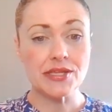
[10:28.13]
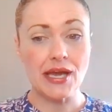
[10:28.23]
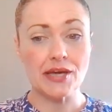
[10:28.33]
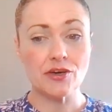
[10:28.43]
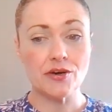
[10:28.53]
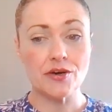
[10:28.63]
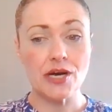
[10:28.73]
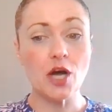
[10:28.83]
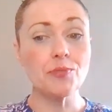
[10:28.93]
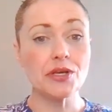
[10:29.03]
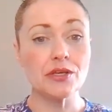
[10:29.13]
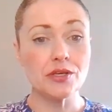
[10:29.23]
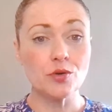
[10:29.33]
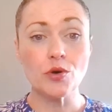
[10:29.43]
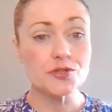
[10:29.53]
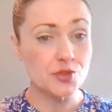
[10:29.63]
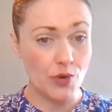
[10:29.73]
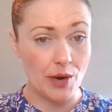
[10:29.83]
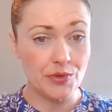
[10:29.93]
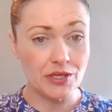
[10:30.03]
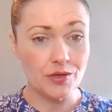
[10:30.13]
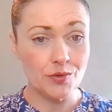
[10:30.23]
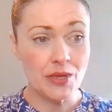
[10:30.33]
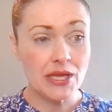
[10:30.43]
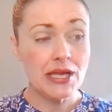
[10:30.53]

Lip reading: that are helping you or surrounding you.